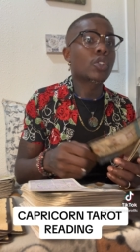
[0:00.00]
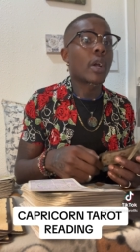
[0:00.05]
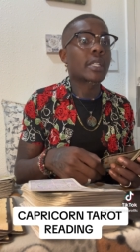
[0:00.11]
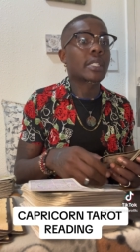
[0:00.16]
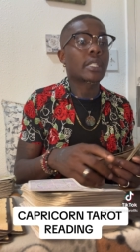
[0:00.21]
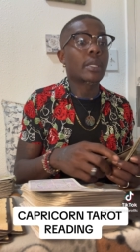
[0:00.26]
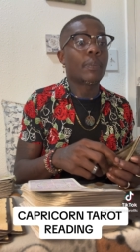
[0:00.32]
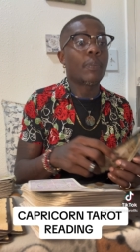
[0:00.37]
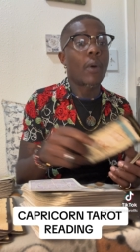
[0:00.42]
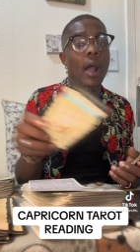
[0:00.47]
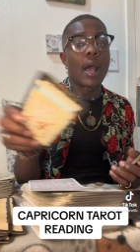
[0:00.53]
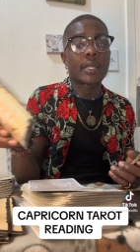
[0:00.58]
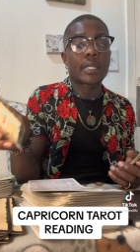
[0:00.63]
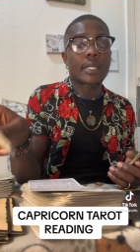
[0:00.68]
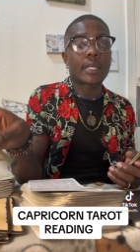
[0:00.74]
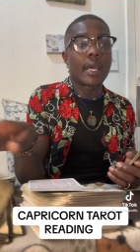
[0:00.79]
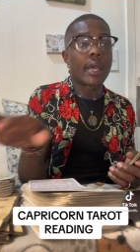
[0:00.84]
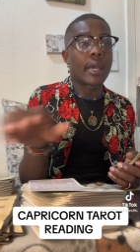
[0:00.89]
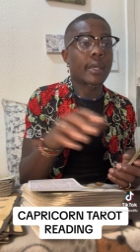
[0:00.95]
trust the
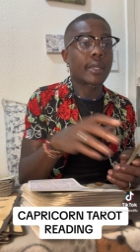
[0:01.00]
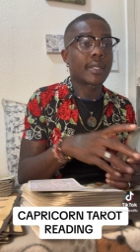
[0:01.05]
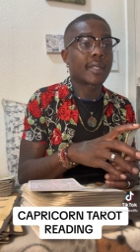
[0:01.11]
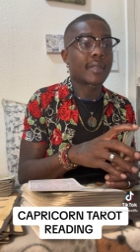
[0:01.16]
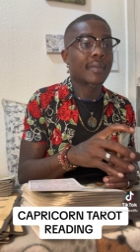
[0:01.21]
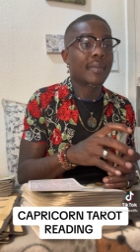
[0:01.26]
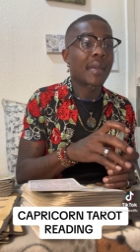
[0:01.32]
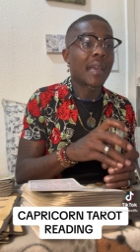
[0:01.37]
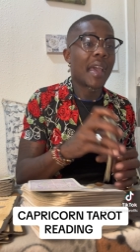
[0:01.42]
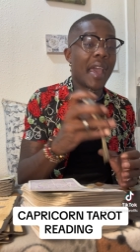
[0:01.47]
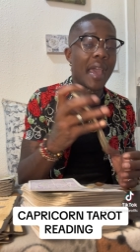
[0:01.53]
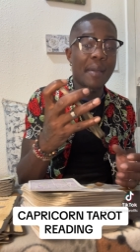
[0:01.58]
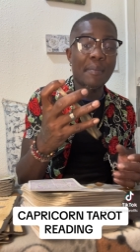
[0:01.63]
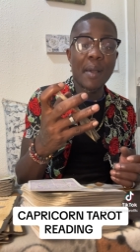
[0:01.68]
process. Hey,